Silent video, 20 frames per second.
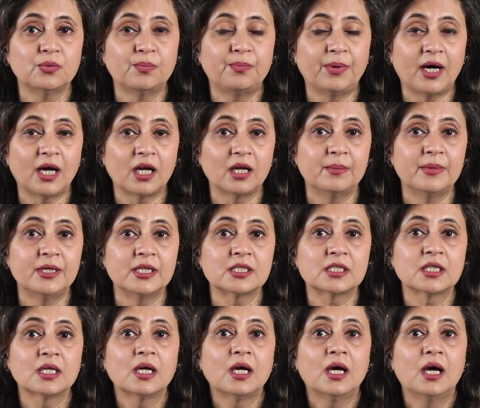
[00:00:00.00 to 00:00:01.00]

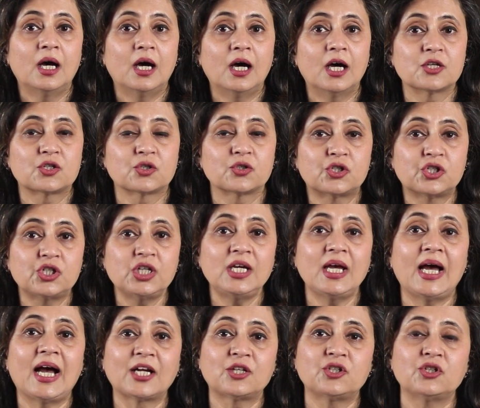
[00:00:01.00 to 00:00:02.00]
Parliament. So she
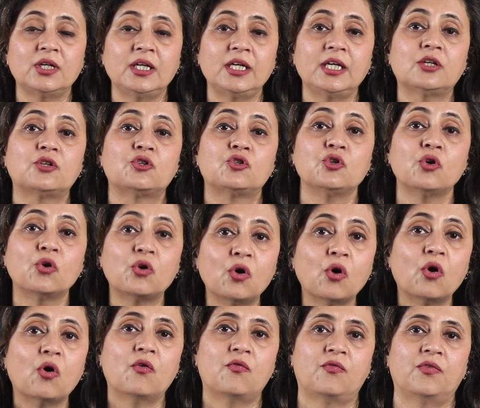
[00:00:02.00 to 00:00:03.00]
actually took
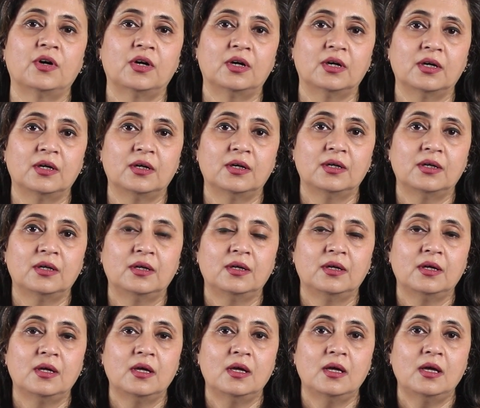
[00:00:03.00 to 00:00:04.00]
over
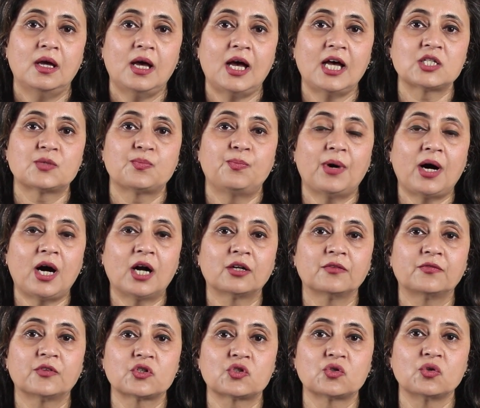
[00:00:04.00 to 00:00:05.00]
as part
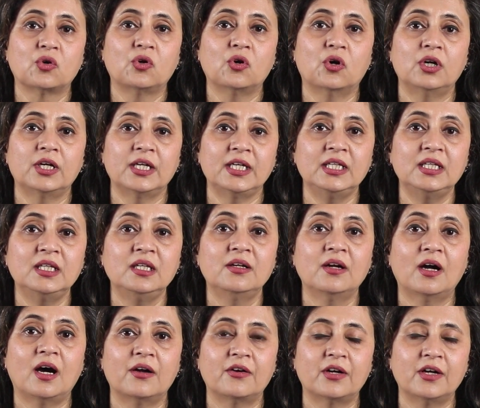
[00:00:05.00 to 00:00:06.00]
of the so-called
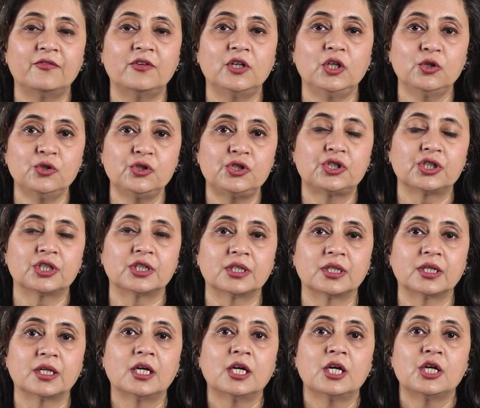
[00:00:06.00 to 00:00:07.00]
Indira
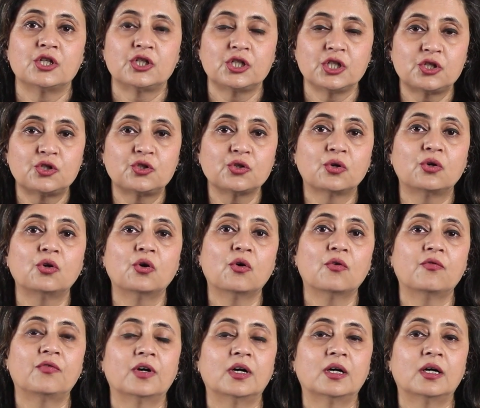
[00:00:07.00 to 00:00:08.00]
Revolution. She took
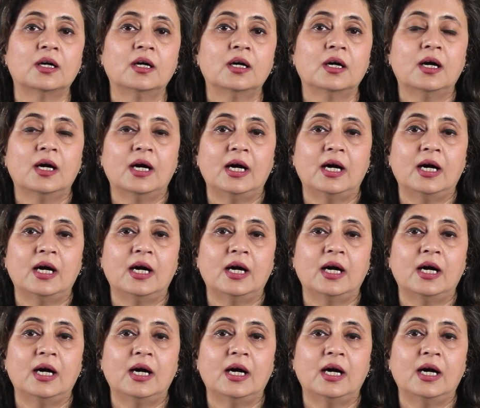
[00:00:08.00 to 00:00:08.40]
over